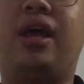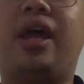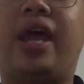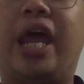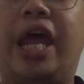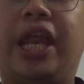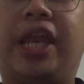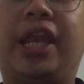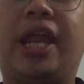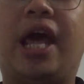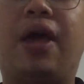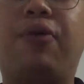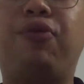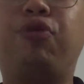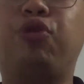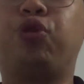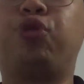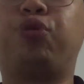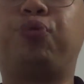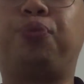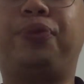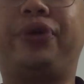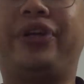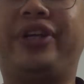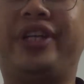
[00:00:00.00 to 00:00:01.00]
and I
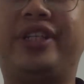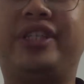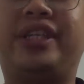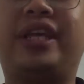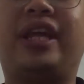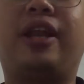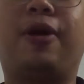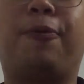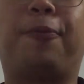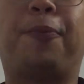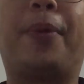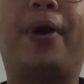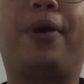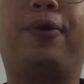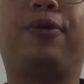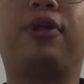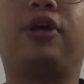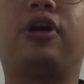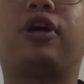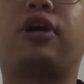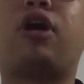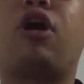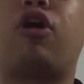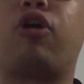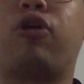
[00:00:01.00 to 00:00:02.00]
will present about
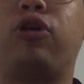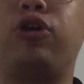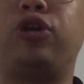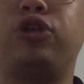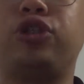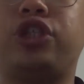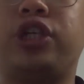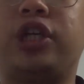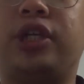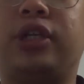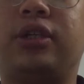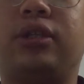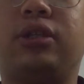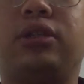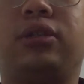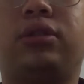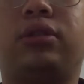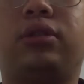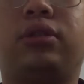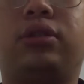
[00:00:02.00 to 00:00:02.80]
the conclusion.